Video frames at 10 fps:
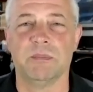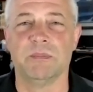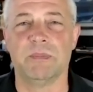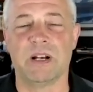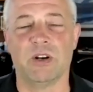
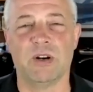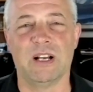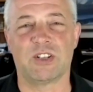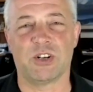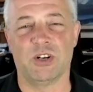better
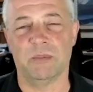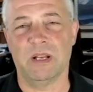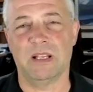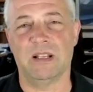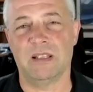term
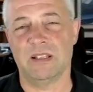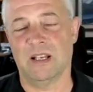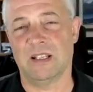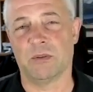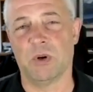
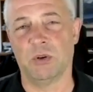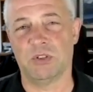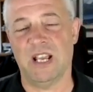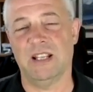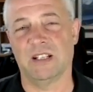that
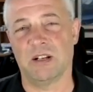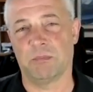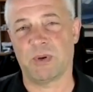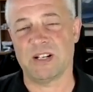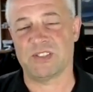rotate and
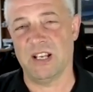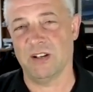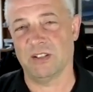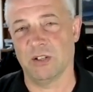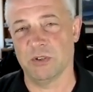compress the
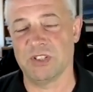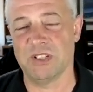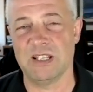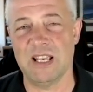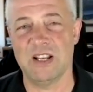air that goes
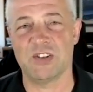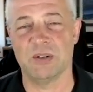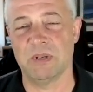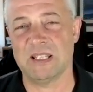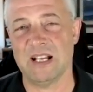into the
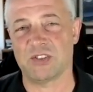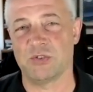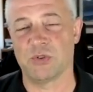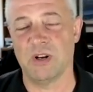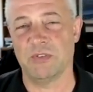engine, but that's
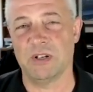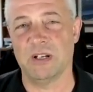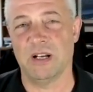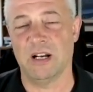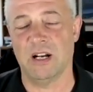driven
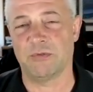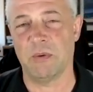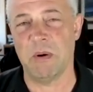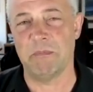from a